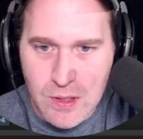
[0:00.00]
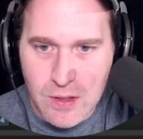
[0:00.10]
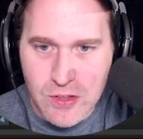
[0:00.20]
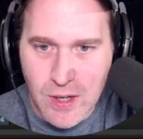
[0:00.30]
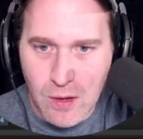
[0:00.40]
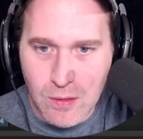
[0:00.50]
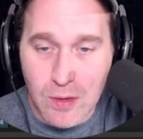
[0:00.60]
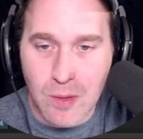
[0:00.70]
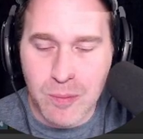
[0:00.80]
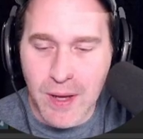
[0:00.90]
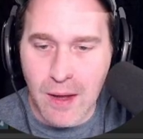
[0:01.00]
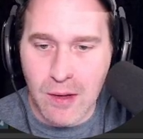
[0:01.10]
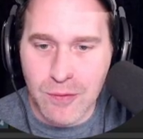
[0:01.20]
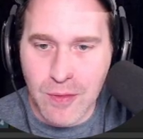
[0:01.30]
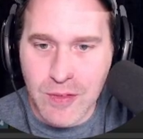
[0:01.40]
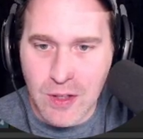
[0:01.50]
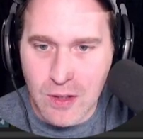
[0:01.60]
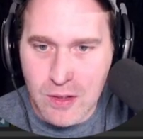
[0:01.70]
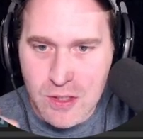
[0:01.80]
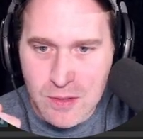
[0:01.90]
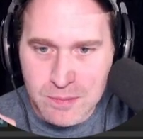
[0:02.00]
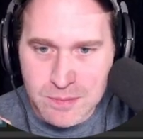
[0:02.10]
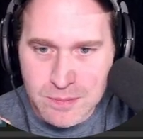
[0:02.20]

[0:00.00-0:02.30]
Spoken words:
is it, the shell or a bell at 50 hertz.